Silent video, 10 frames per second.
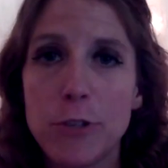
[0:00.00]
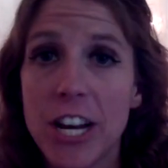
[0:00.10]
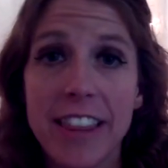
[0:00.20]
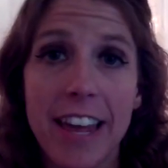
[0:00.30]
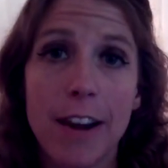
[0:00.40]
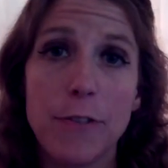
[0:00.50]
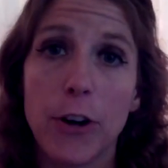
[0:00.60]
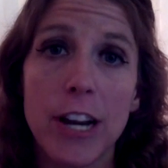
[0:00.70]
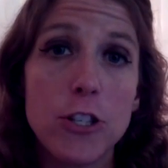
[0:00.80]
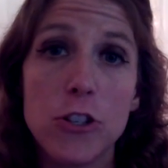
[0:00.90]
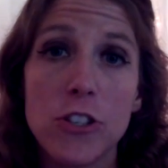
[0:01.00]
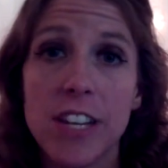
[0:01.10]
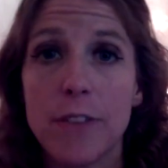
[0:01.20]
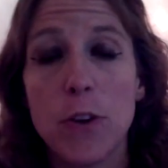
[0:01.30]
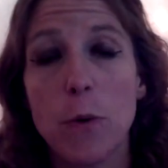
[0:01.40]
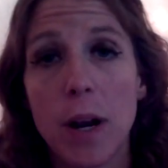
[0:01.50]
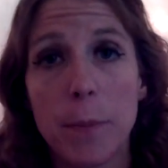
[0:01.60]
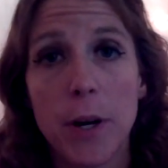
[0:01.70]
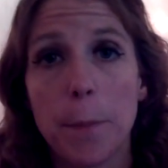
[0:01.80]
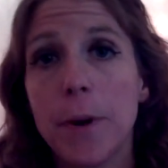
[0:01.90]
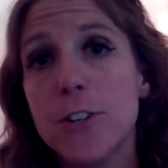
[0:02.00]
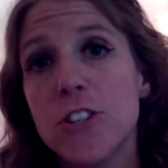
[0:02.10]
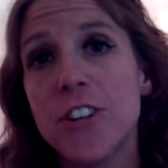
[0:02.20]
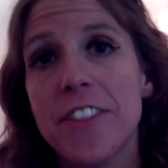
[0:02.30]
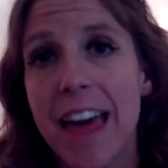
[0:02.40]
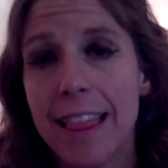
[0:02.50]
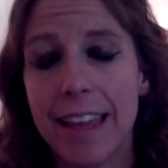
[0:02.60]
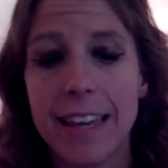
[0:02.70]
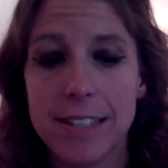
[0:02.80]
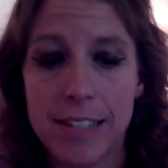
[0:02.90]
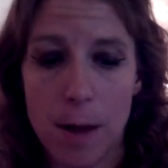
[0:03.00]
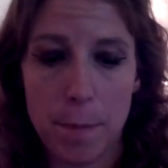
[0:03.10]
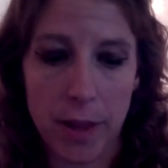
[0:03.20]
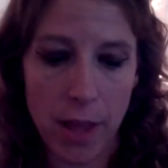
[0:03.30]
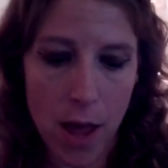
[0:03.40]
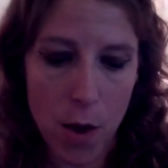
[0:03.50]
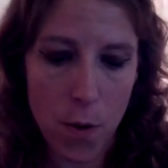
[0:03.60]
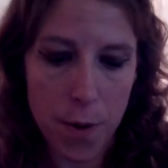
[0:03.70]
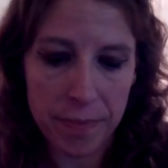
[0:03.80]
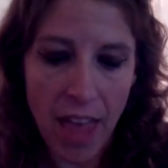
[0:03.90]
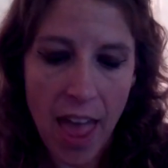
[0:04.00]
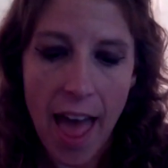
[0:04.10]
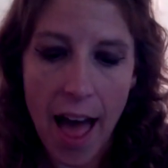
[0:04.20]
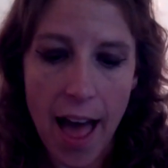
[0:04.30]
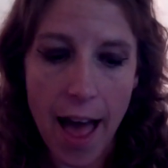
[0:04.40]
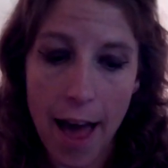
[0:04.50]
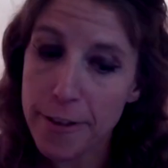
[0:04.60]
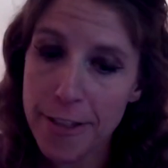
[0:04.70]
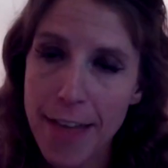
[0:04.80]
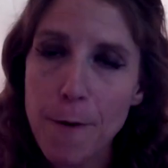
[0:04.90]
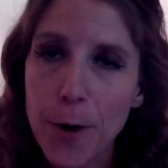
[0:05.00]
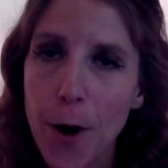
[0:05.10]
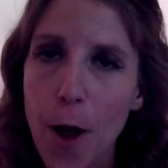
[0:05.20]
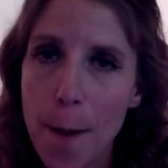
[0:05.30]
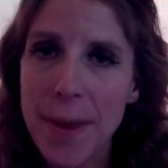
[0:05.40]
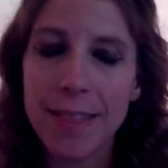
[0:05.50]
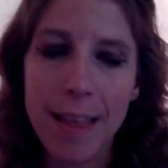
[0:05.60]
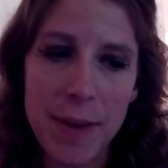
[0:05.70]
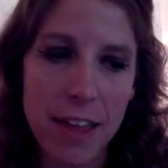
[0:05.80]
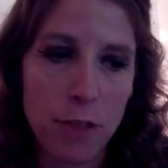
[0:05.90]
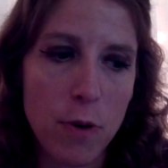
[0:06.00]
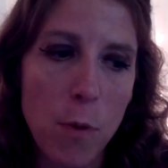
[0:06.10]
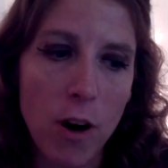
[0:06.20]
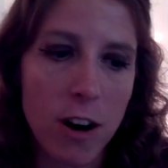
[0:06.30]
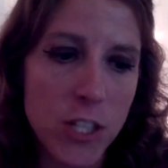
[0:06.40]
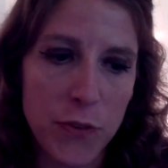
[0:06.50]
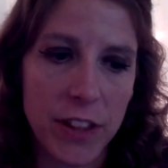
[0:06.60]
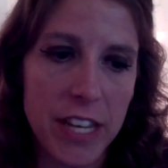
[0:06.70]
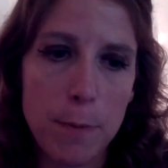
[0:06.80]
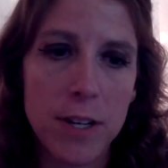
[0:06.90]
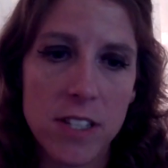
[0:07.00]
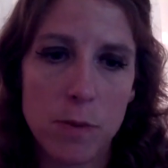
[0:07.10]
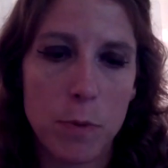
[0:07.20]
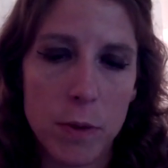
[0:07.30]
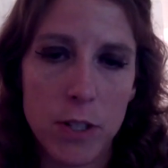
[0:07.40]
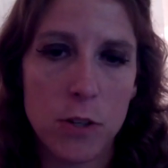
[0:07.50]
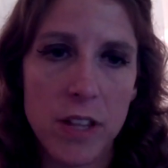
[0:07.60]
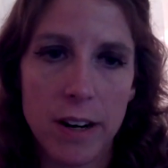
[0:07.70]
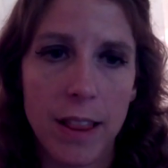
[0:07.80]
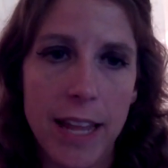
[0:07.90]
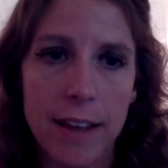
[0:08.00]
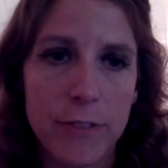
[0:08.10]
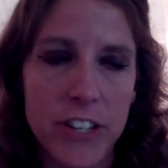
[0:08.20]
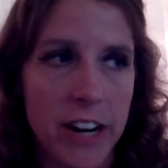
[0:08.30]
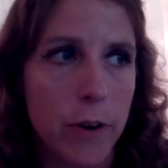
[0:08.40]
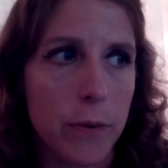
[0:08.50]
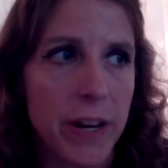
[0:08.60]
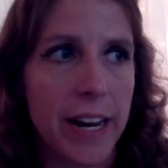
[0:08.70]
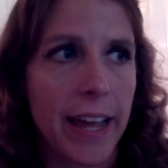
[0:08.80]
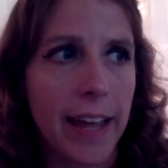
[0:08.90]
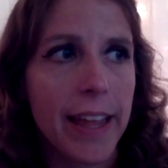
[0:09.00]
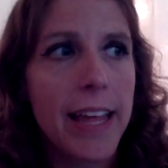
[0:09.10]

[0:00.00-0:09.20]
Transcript: Check that out if you're interested. If you want to book a personal, that link is down below. Other than that, we're going to hop in. Let me get 3 more cards for Libras, and we will do their love tarot reading.